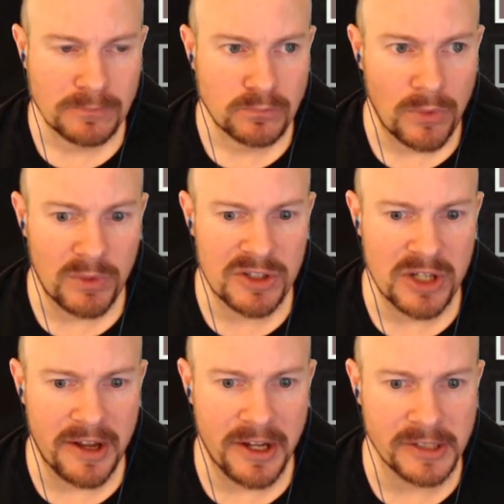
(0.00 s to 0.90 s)
Unless
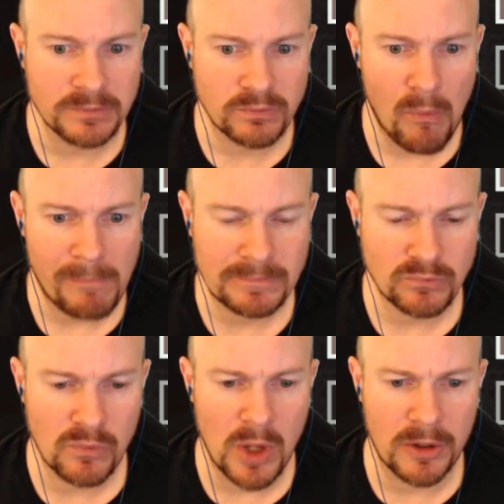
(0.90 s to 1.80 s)
I uh,
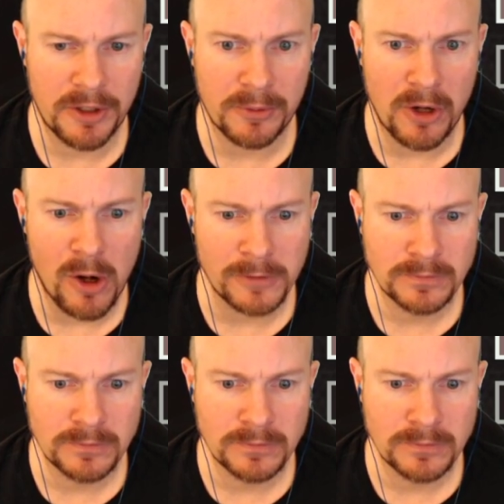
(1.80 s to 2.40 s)
loaded it wrong.